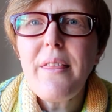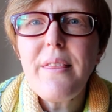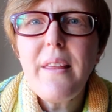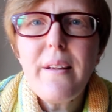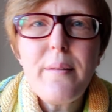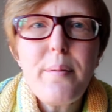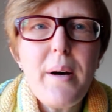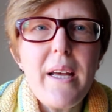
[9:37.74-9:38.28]

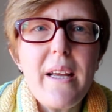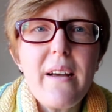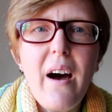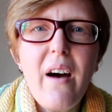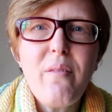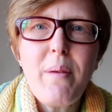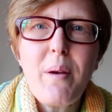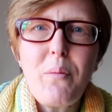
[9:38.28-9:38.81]
This week
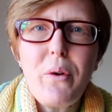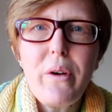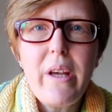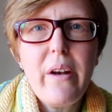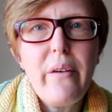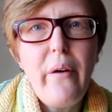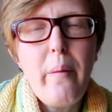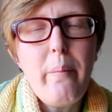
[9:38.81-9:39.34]
I've been
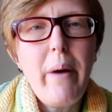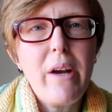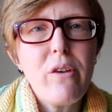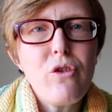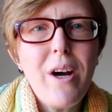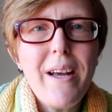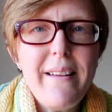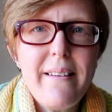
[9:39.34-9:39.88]
working on my
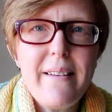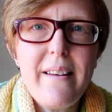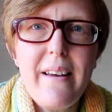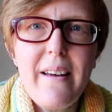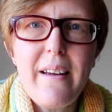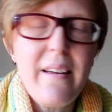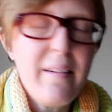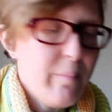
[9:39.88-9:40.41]

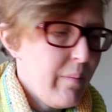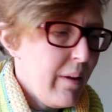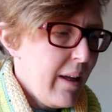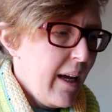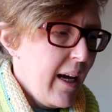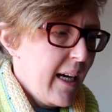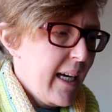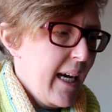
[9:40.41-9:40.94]
Tracer
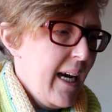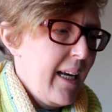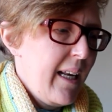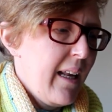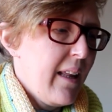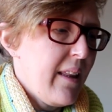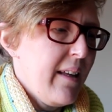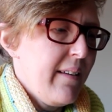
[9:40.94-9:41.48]

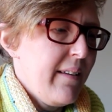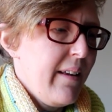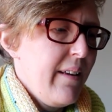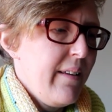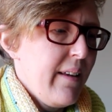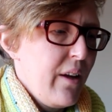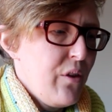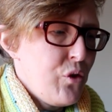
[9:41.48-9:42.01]
again. This
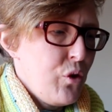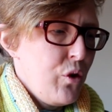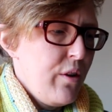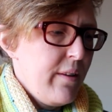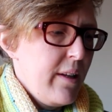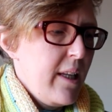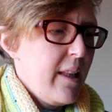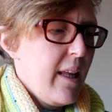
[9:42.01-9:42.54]
is a
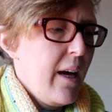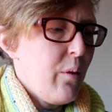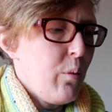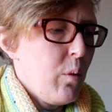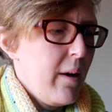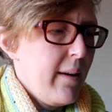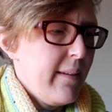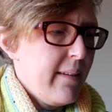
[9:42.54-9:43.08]
jersey that
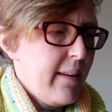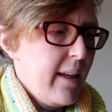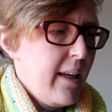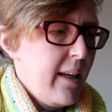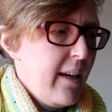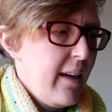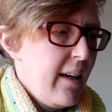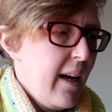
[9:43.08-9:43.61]
was
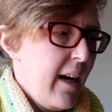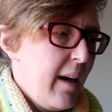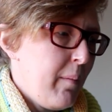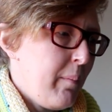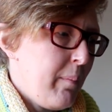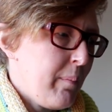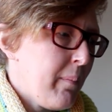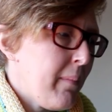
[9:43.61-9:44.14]
in
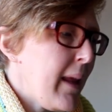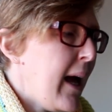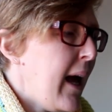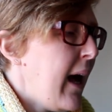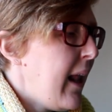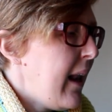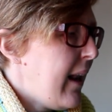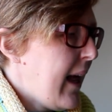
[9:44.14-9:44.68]

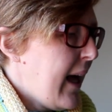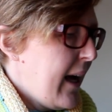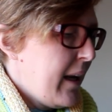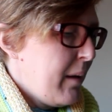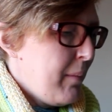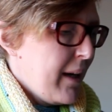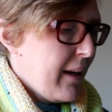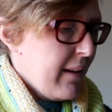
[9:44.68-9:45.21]

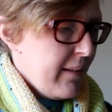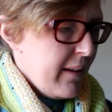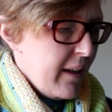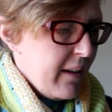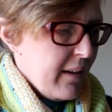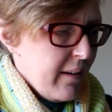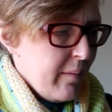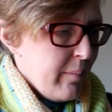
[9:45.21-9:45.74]
Lana
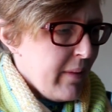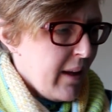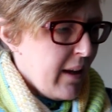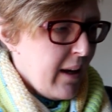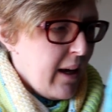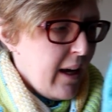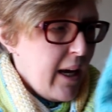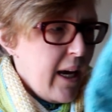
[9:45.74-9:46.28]
magazine,
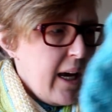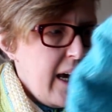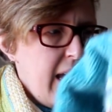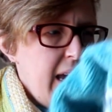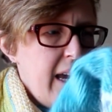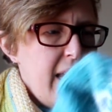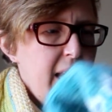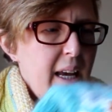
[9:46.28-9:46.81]

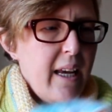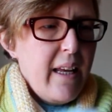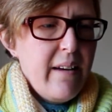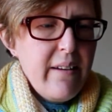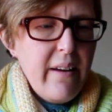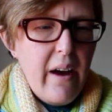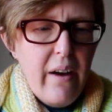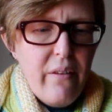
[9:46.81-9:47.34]

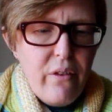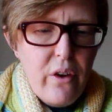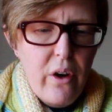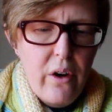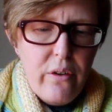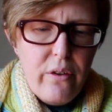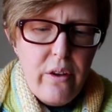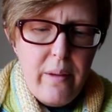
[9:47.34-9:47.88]
and I've
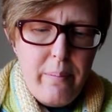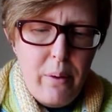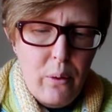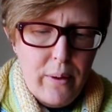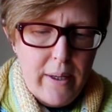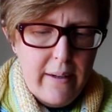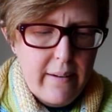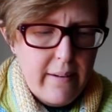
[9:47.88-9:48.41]
got to the
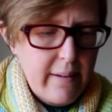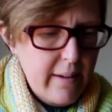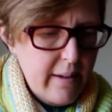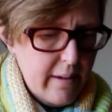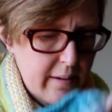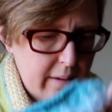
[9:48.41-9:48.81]
point